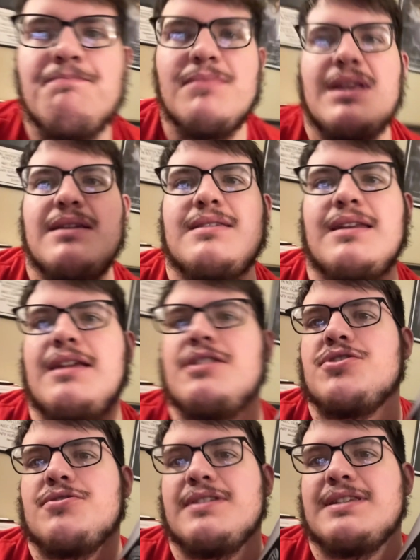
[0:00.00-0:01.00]
is an
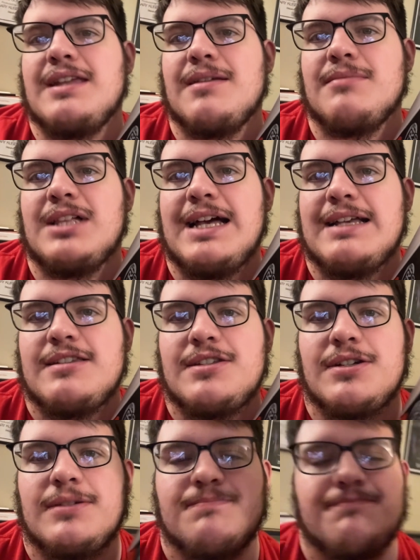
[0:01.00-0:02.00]
interesting
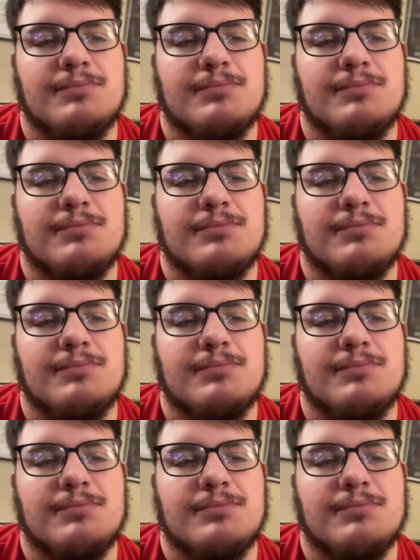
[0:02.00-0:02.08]
blaster.